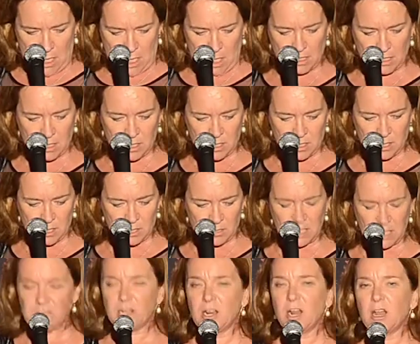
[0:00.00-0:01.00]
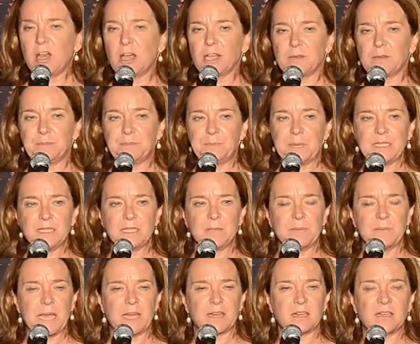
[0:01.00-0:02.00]
I said, the thing that I like best
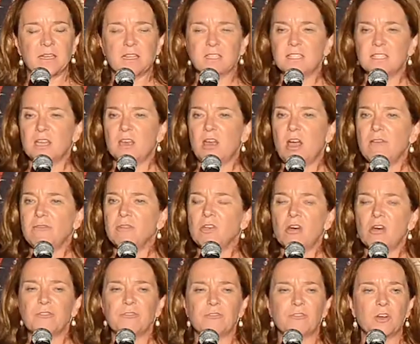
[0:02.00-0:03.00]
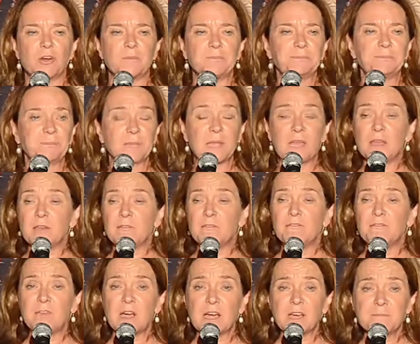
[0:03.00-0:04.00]
about it is I've gone from
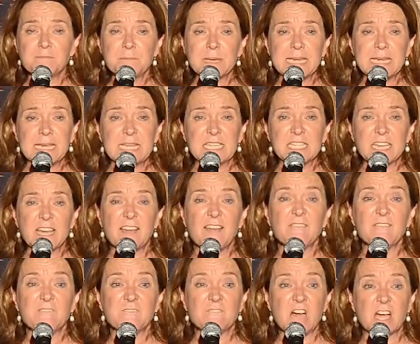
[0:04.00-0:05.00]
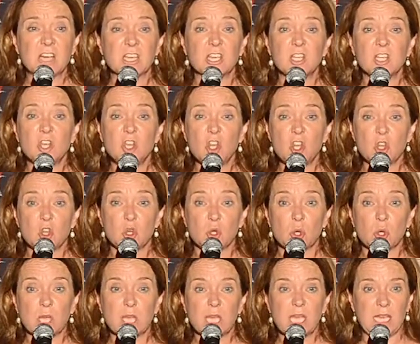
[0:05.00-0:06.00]
fuck me to fuck you.
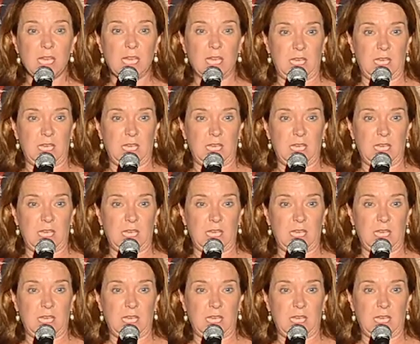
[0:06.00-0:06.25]
Yeah.